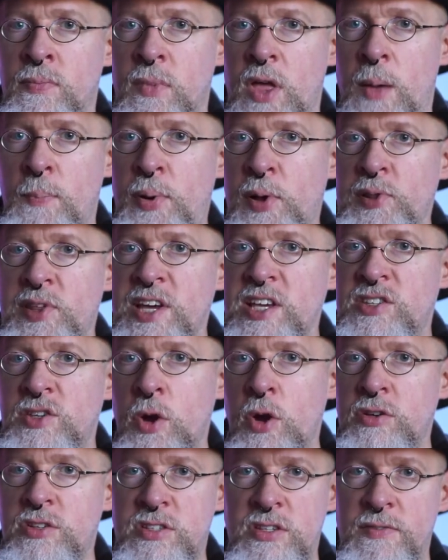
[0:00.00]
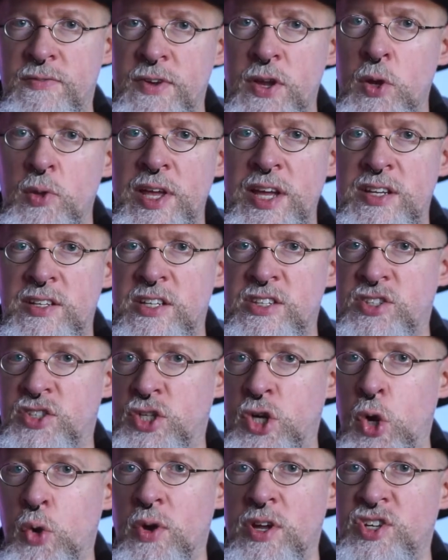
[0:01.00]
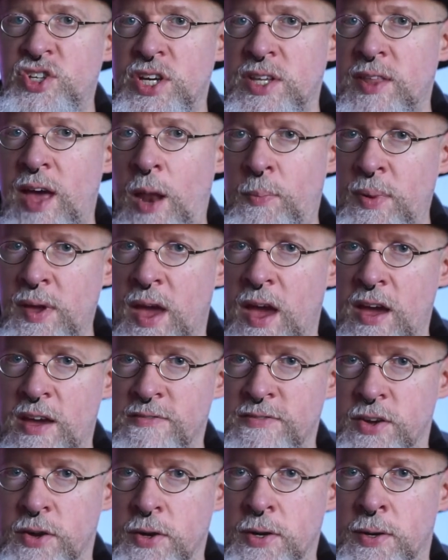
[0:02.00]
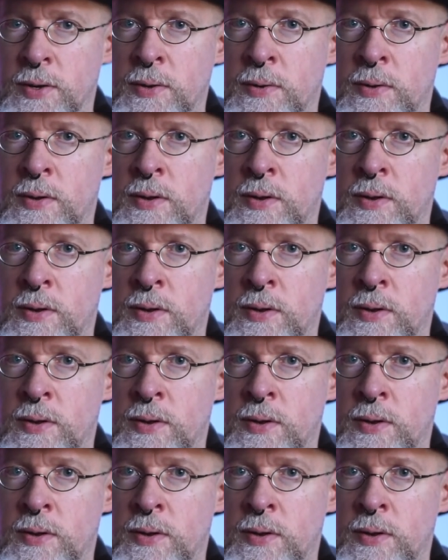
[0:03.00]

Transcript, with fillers: And police are severely discouraging that behavior.